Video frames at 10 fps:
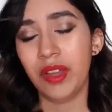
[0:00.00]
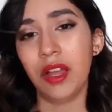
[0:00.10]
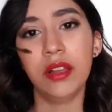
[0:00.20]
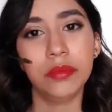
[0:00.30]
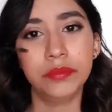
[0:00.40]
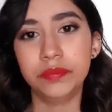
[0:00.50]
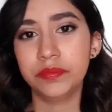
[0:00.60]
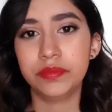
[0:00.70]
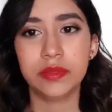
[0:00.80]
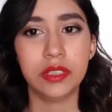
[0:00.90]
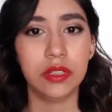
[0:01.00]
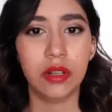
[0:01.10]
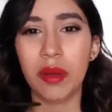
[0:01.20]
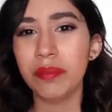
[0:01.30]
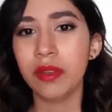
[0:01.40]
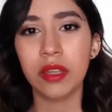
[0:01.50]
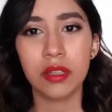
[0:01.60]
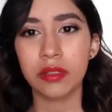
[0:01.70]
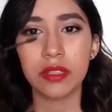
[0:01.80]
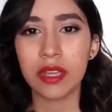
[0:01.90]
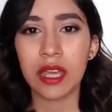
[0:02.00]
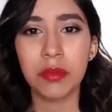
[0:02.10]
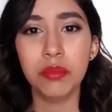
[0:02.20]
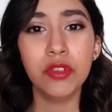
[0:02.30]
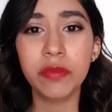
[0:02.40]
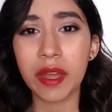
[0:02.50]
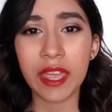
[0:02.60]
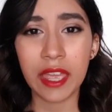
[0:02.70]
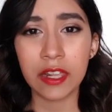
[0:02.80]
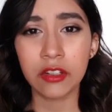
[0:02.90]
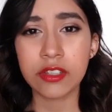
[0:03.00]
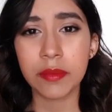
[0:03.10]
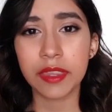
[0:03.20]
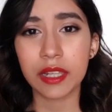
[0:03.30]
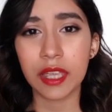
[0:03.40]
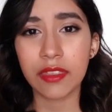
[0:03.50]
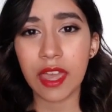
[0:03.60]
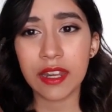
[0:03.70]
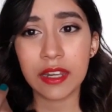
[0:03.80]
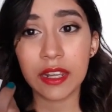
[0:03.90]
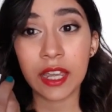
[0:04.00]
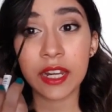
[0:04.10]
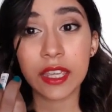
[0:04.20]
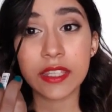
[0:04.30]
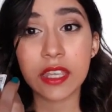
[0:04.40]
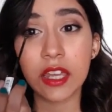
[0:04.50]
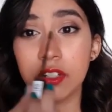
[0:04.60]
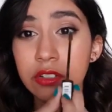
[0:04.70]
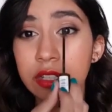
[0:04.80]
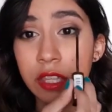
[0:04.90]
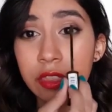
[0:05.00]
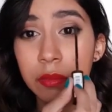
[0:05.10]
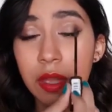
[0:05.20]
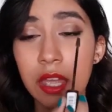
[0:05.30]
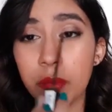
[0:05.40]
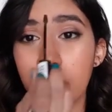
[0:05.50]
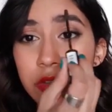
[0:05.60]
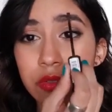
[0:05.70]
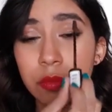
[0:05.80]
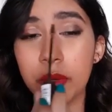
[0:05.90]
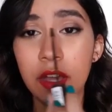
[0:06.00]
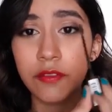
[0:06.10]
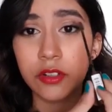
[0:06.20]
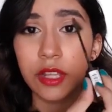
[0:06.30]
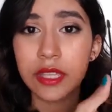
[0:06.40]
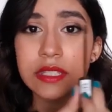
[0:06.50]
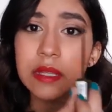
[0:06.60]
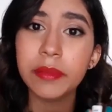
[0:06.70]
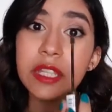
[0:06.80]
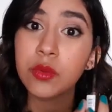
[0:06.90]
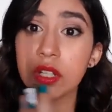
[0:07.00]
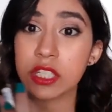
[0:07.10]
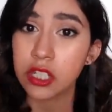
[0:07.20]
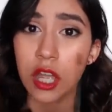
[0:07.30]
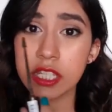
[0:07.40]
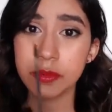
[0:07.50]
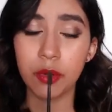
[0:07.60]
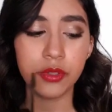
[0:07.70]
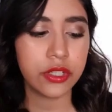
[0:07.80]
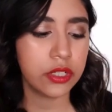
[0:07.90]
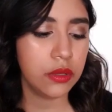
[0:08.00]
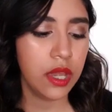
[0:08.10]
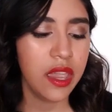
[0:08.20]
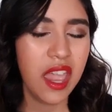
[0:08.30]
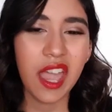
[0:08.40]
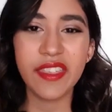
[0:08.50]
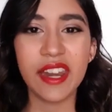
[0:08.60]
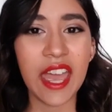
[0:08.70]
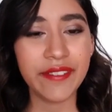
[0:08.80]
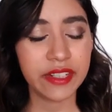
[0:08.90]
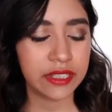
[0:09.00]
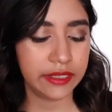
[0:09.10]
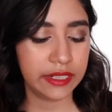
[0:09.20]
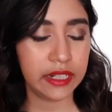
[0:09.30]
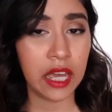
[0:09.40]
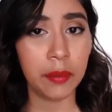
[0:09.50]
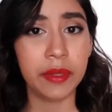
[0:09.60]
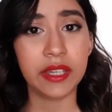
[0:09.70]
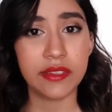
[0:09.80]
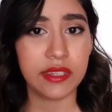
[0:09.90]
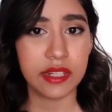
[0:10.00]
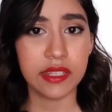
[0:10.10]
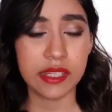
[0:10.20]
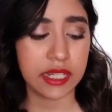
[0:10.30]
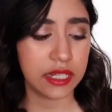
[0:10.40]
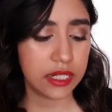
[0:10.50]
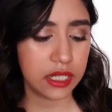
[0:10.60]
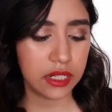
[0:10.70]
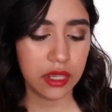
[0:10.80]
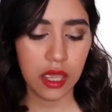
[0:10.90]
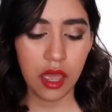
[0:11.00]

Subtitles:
I'll, you know, kind of move my hand or something like that and it kind of gets underneath my eyebrows or above or like someplace where it's not supposed to. And then I have to clean it up because it is tinted.